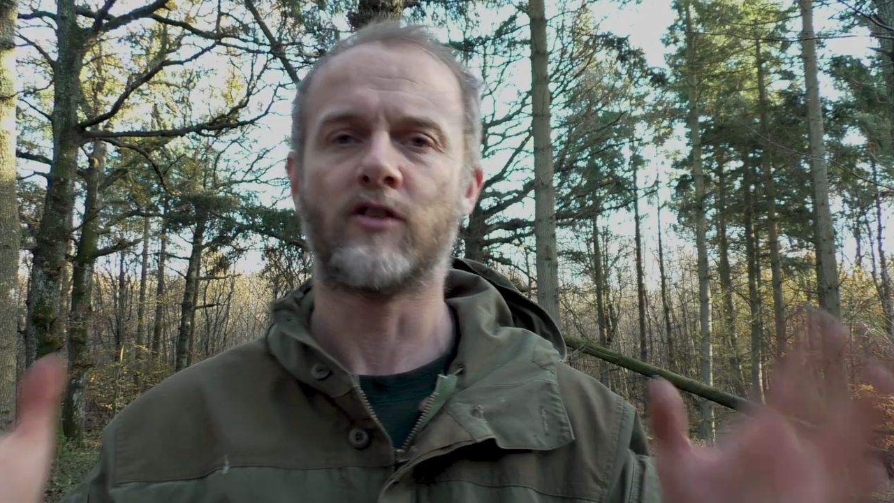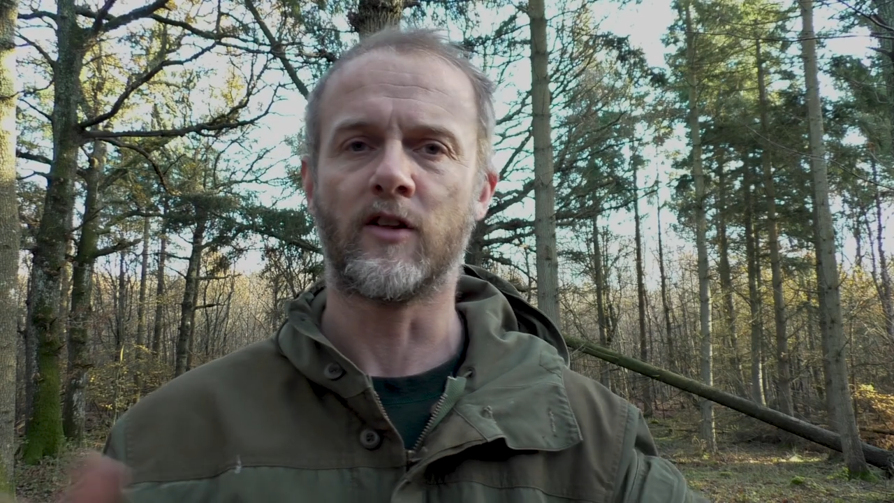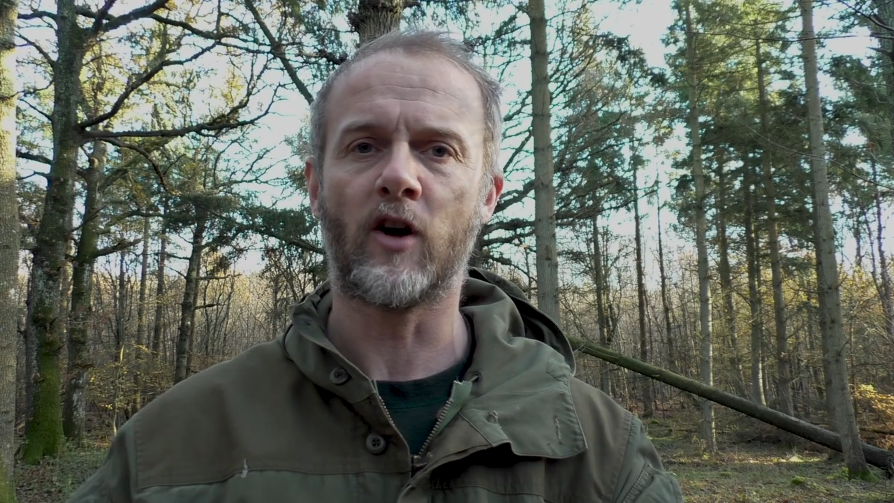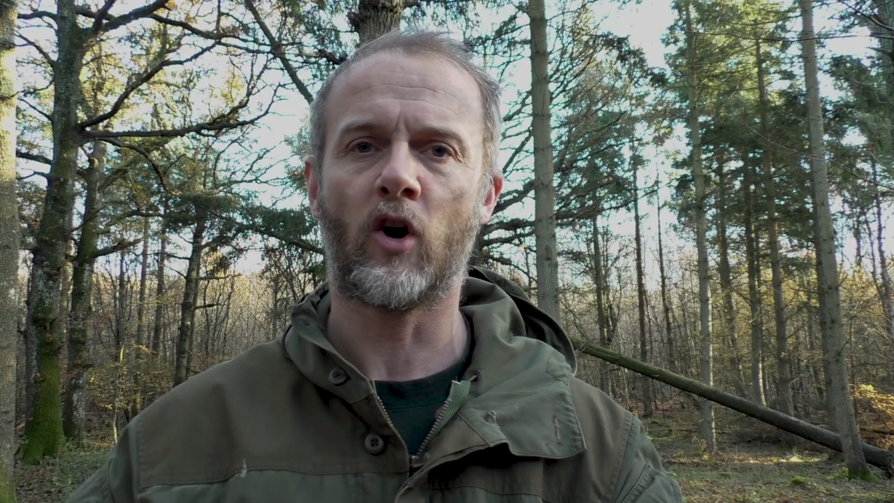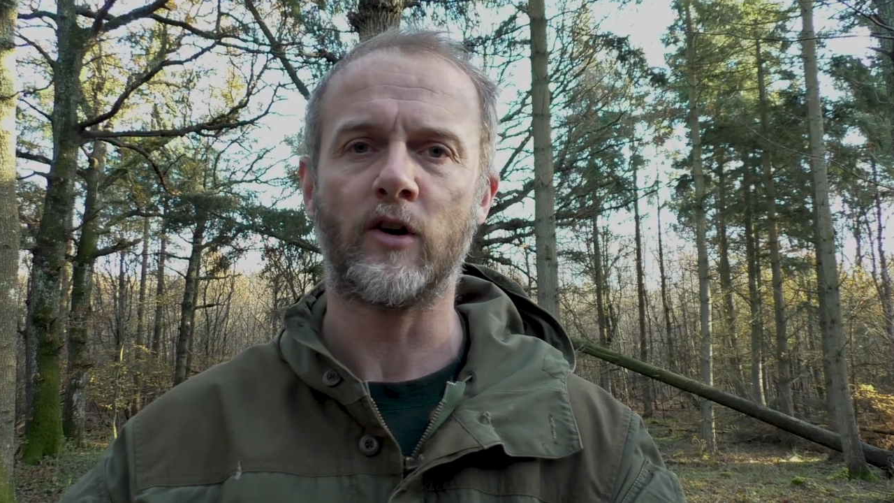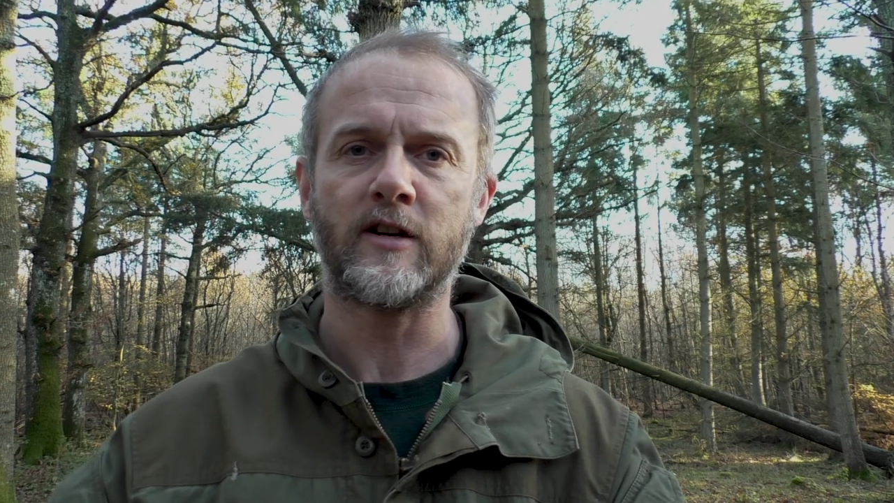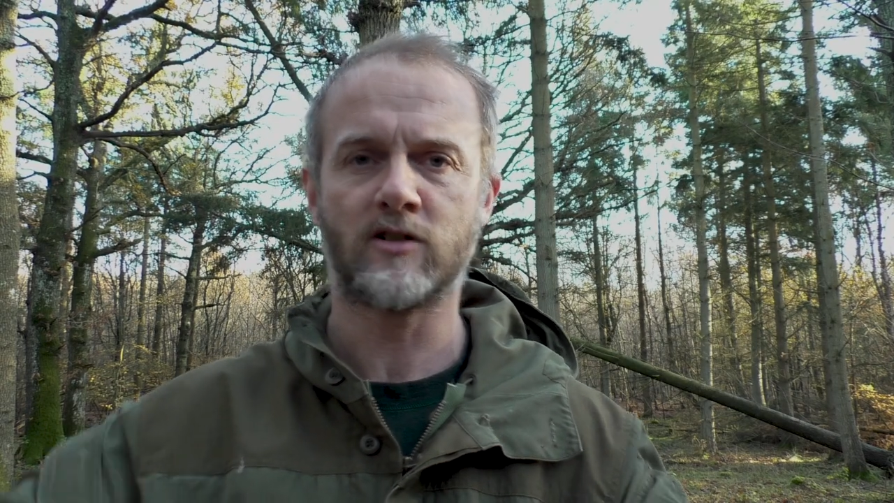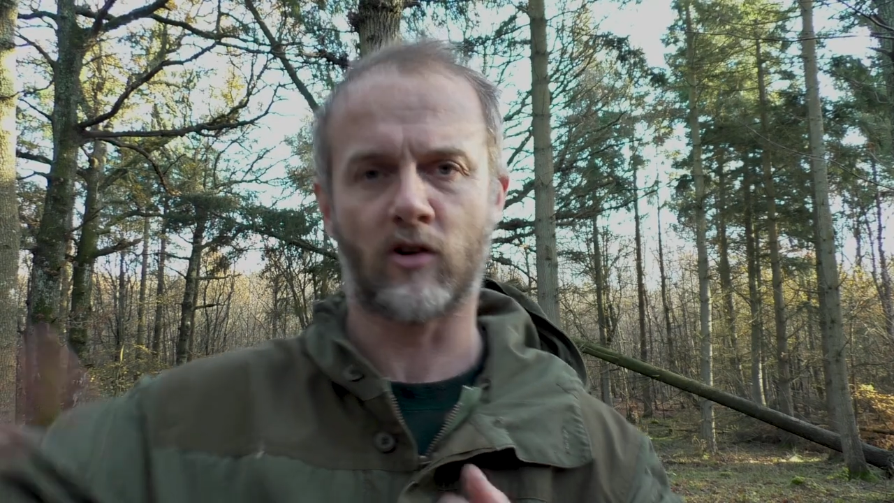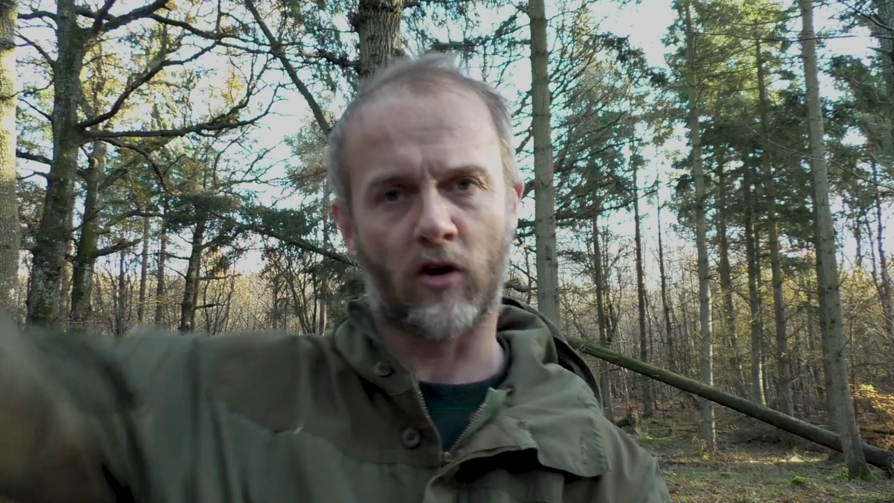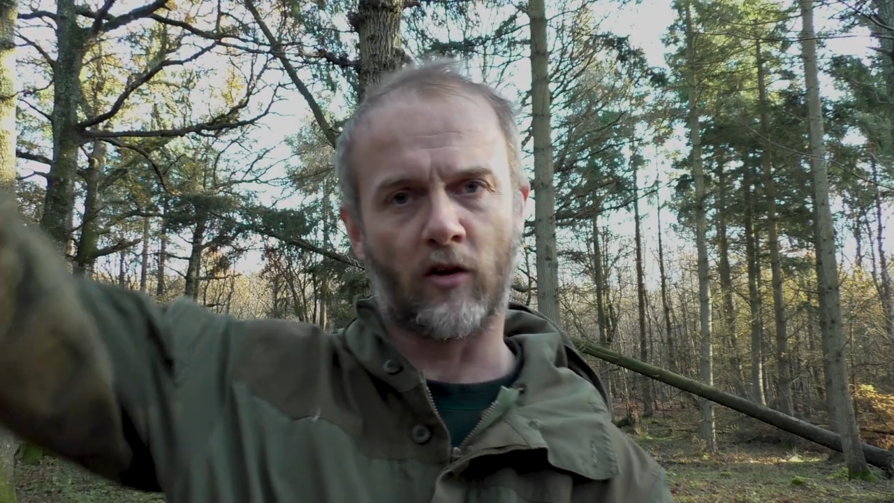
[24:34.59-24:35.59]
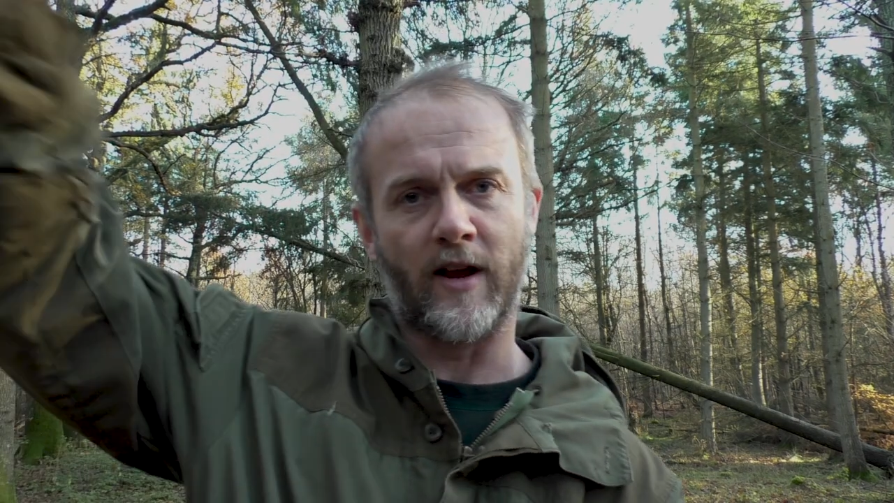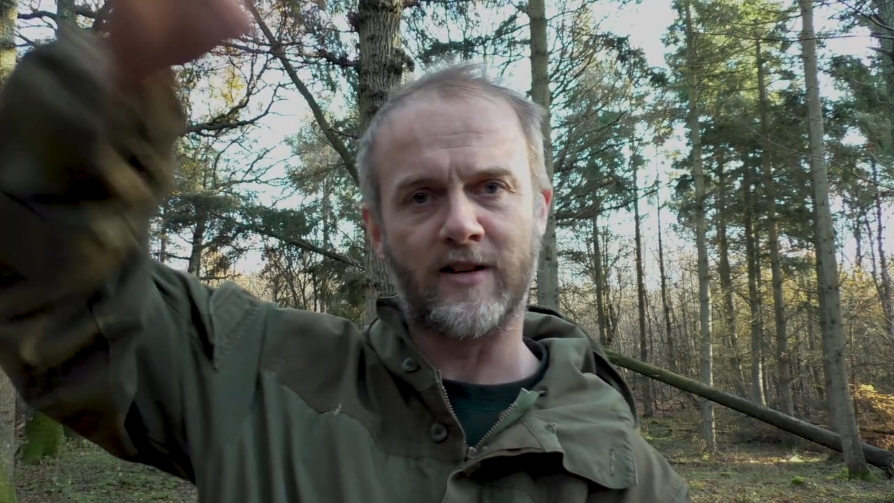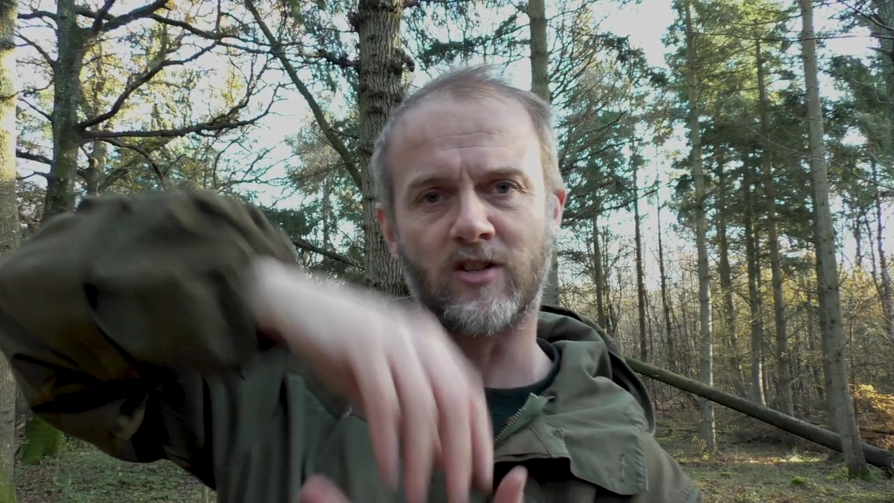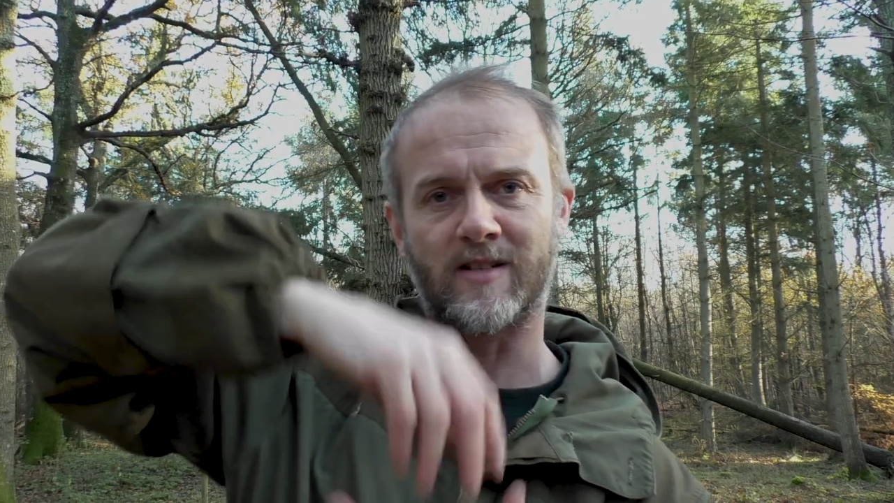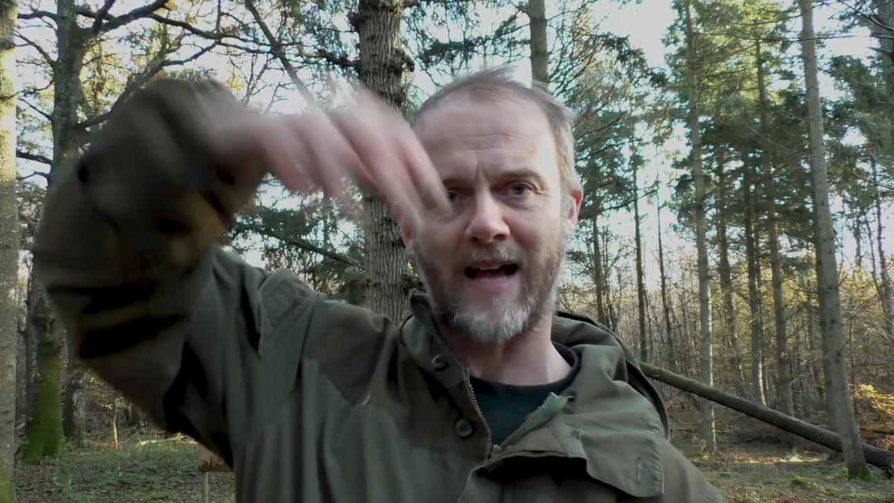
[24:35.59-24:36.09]
than the honeysuckle that
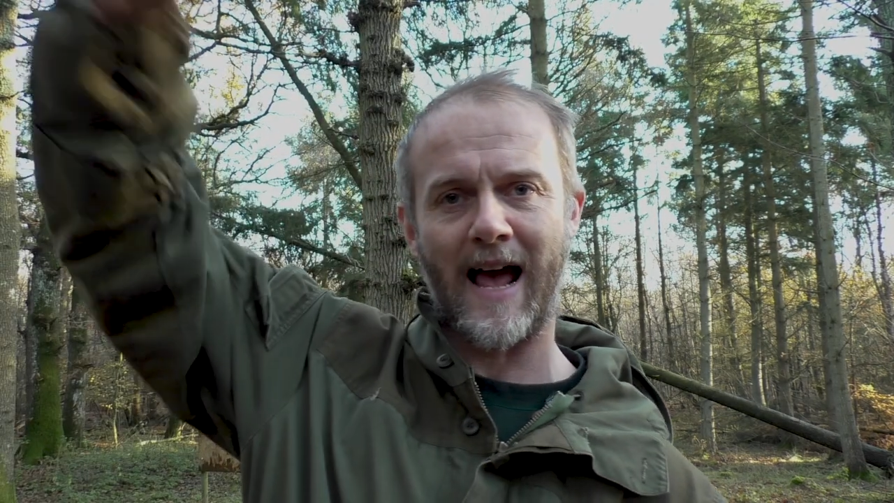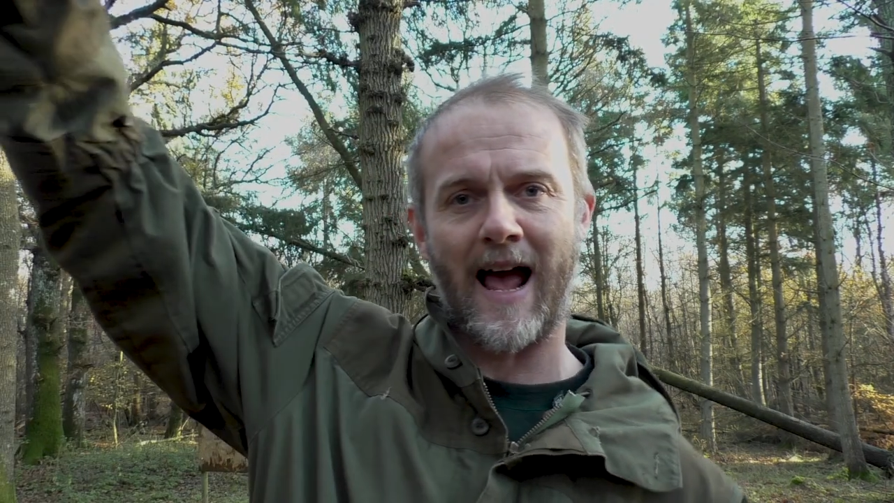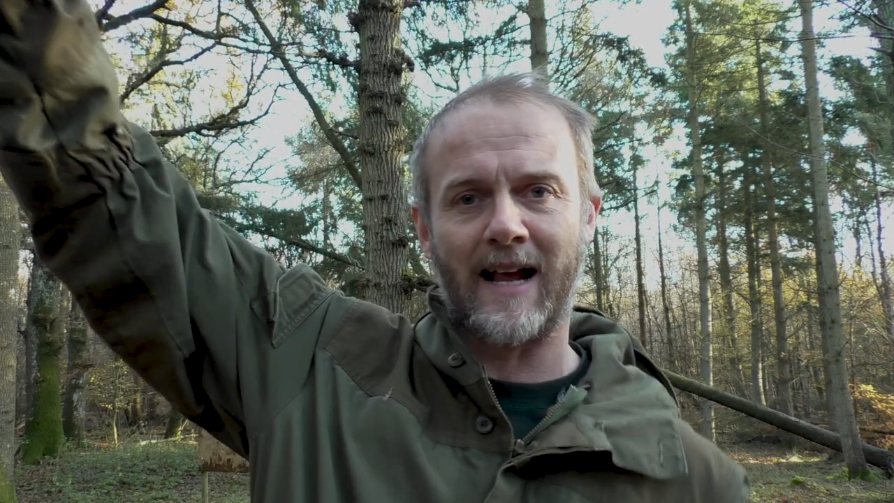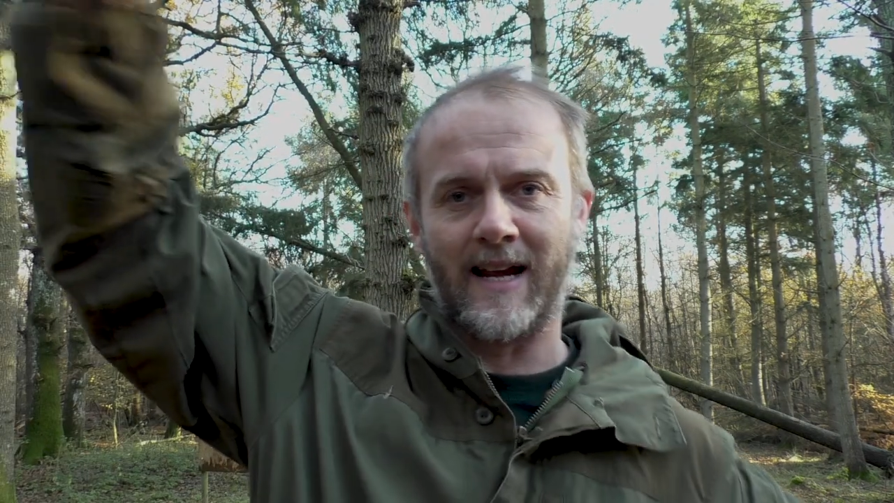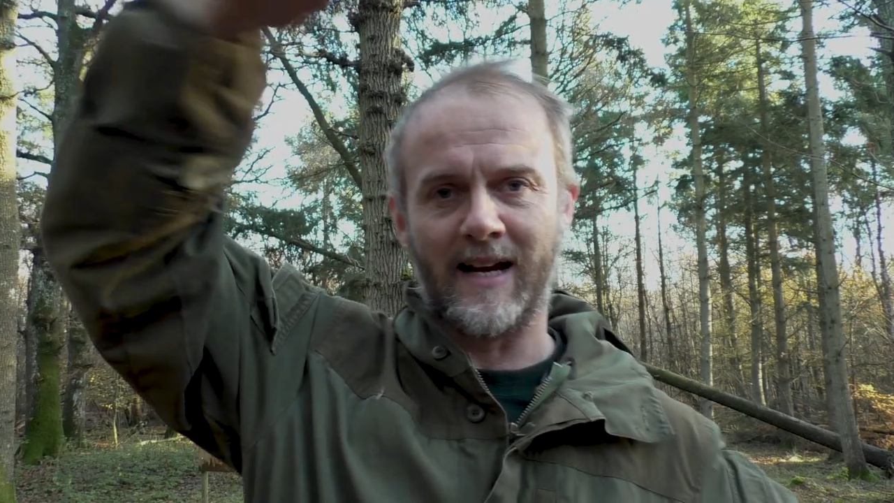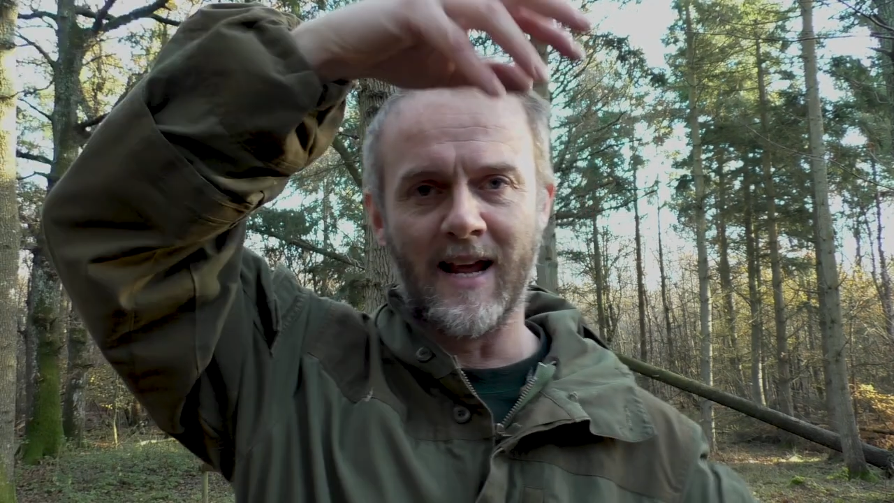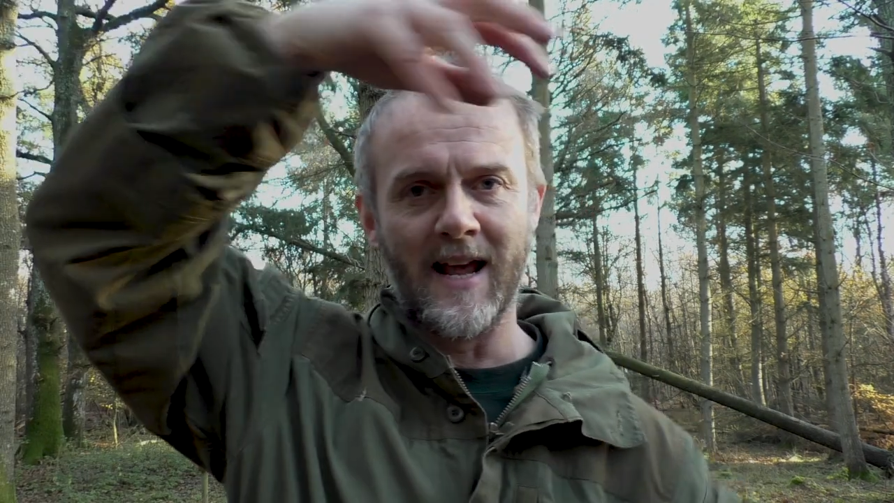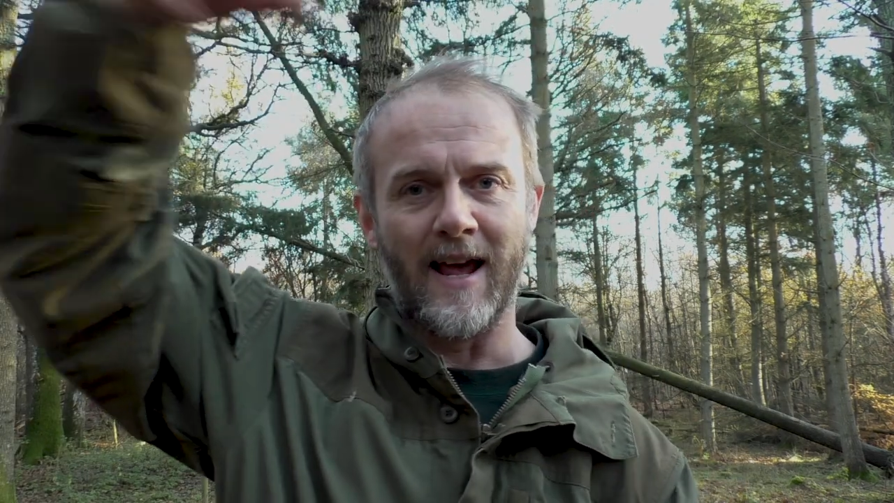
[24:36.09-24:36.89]
is just hanging